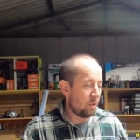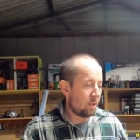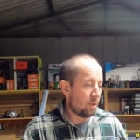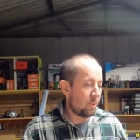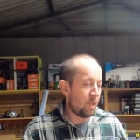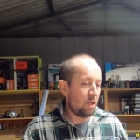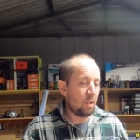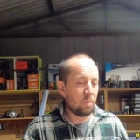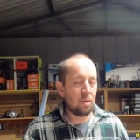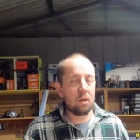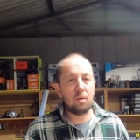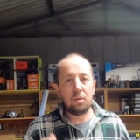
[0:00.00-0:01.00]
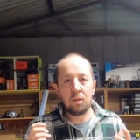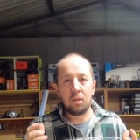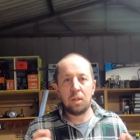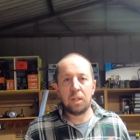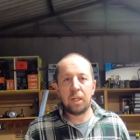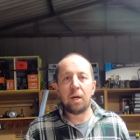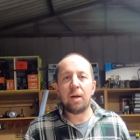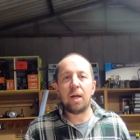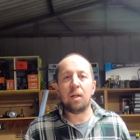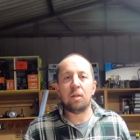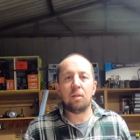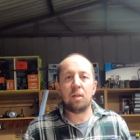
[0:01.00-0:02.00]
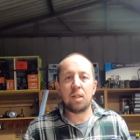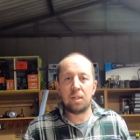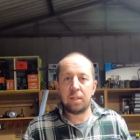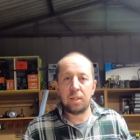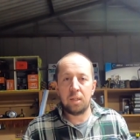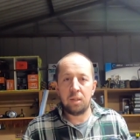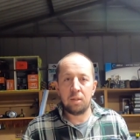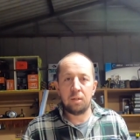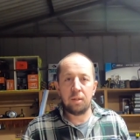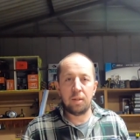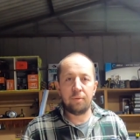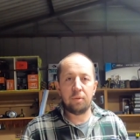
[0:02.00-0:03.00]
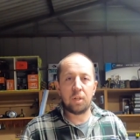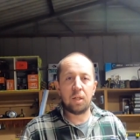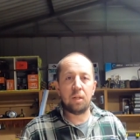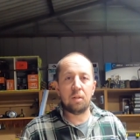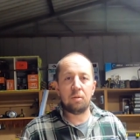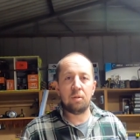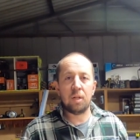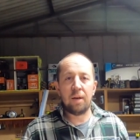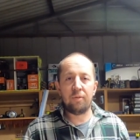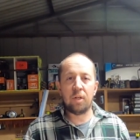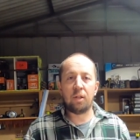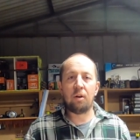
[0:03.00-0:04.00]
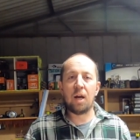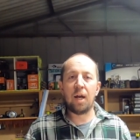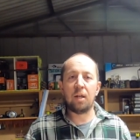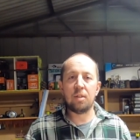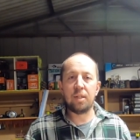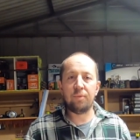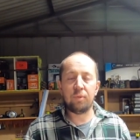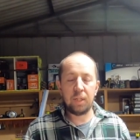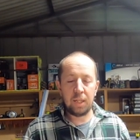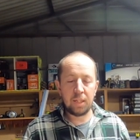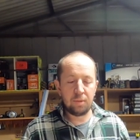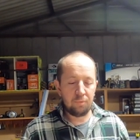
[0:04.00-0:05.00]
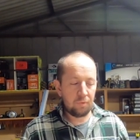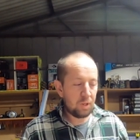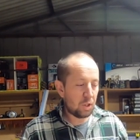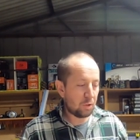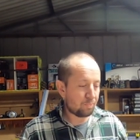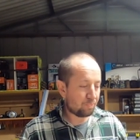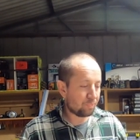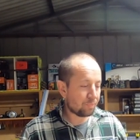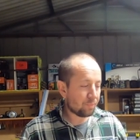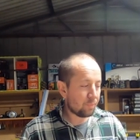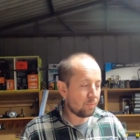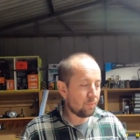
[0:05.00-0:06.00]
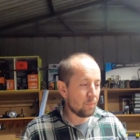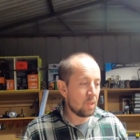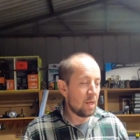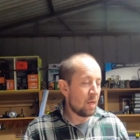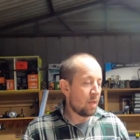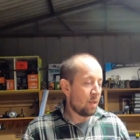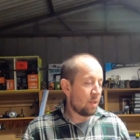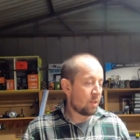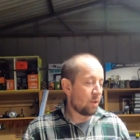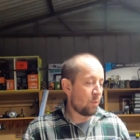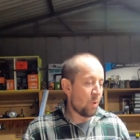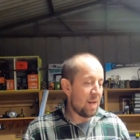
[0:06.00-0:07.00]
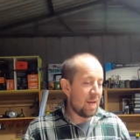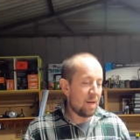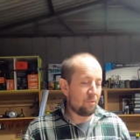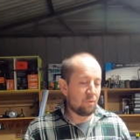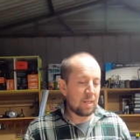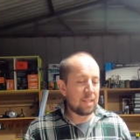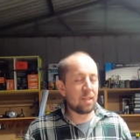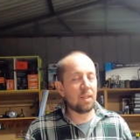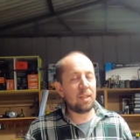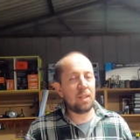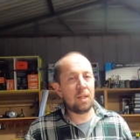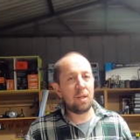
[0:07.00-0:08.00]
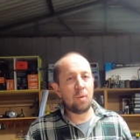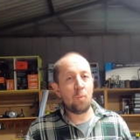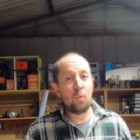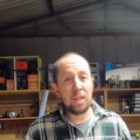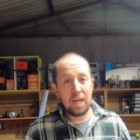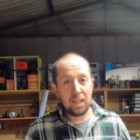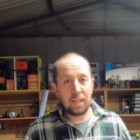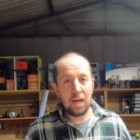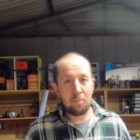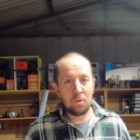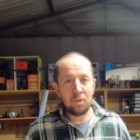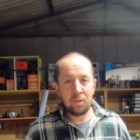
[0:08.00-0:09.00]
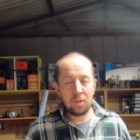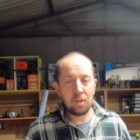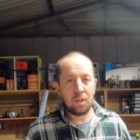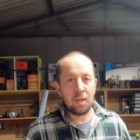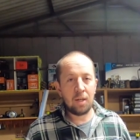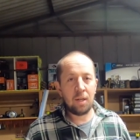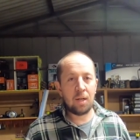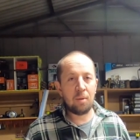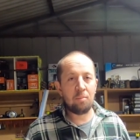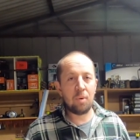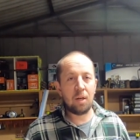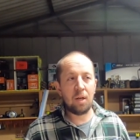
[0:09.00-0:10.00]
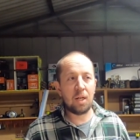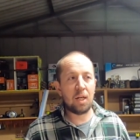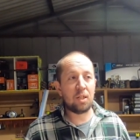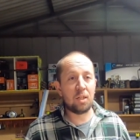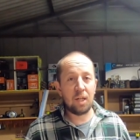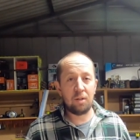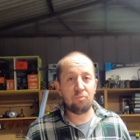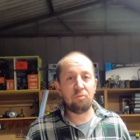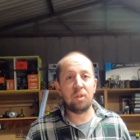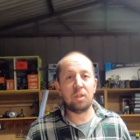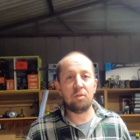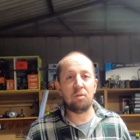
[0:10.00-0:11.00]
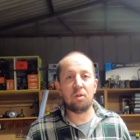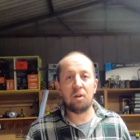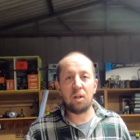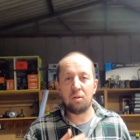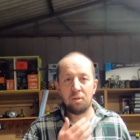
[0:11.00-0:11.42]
So I went, you know what, I'm gonna go out. I'm gonna see if I can have another crack and see if we can get some fish. So I went out recently without the cameras and actually had a really good night.